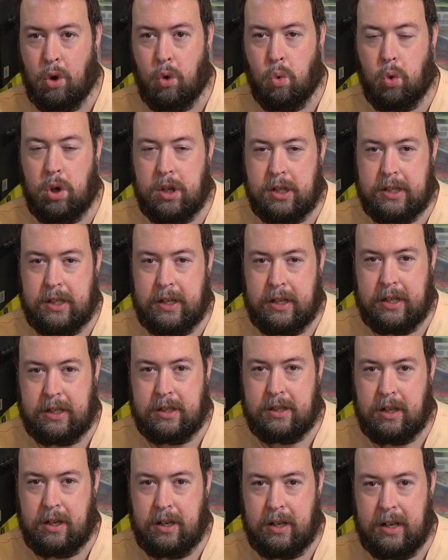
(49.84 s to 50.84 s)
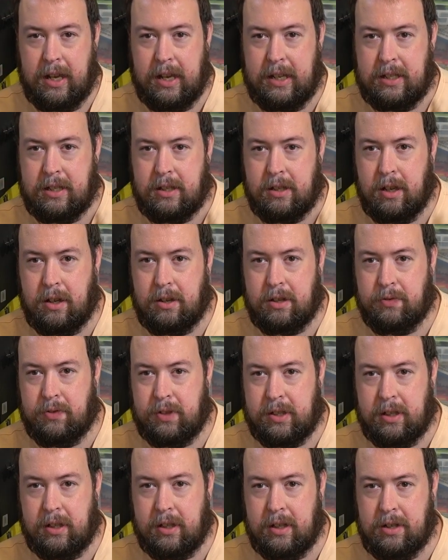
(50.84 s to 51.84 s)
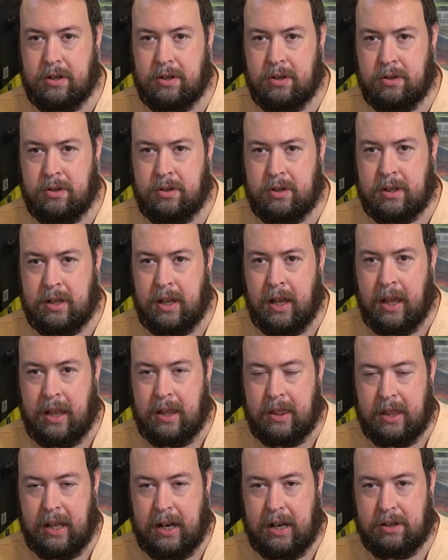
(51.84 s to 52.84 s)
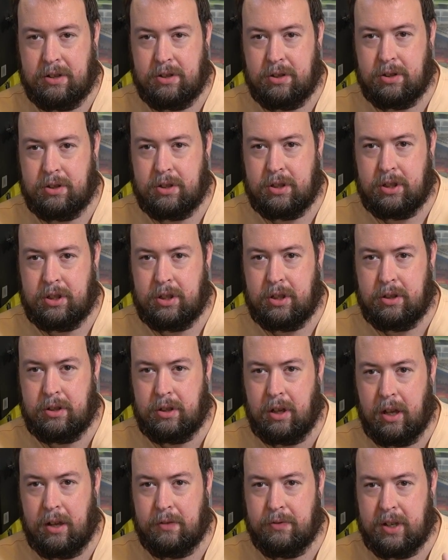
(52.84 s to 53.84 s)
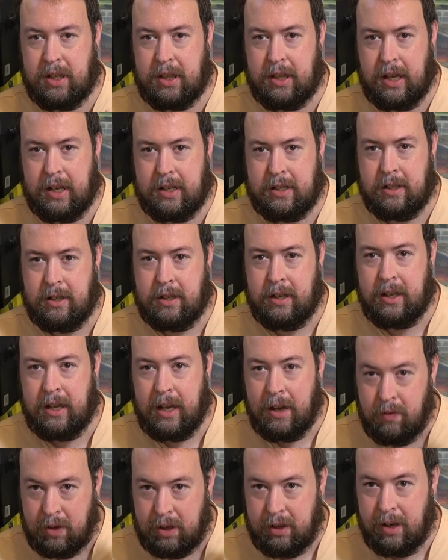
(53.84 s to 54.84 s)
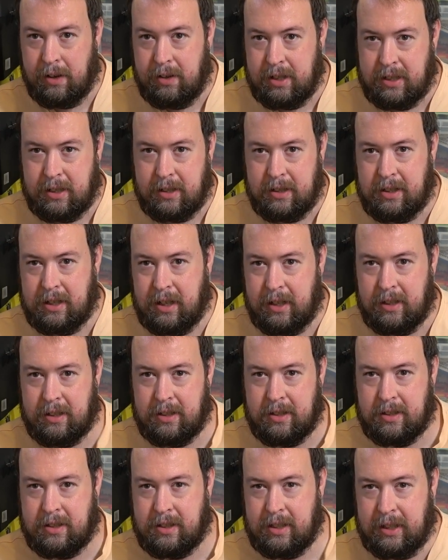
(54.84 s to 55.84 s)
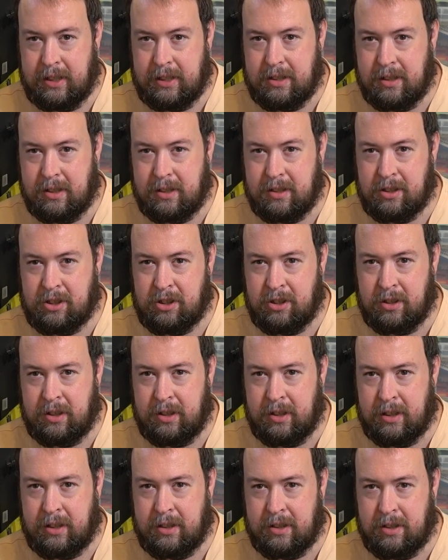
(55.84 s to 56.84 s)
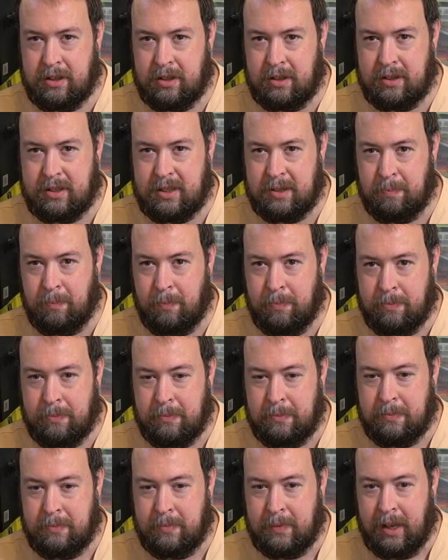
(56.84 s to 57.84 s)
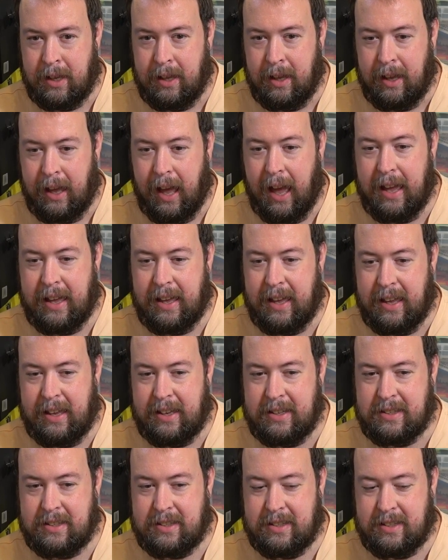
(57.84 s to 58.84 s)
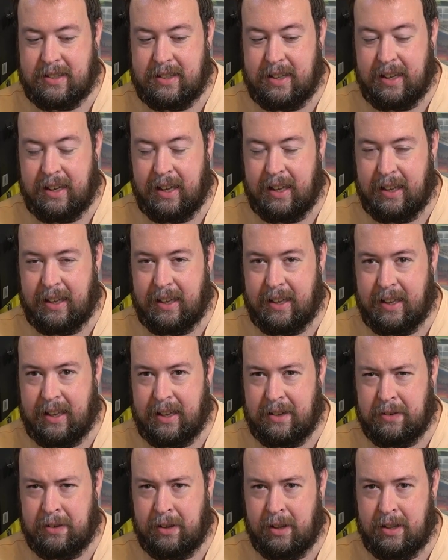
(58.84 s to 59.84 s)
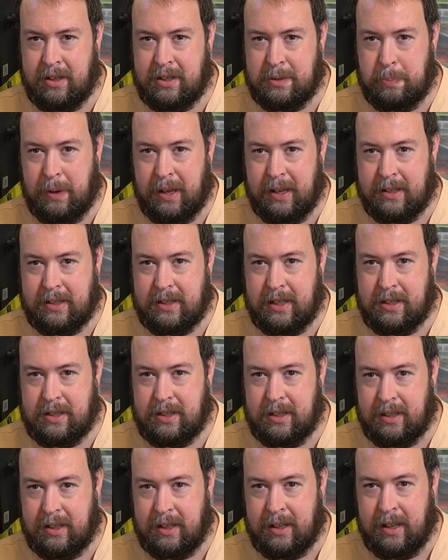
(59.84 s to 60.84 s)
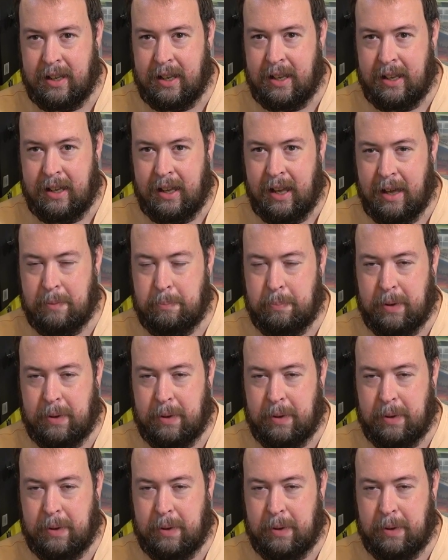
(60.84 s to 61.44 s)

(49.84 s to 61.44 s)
what's in it. So let's go to the titles and I'll talk to you after that. If you notice, I changed t-shirts during shots. A, it's seeing who's paying attention, and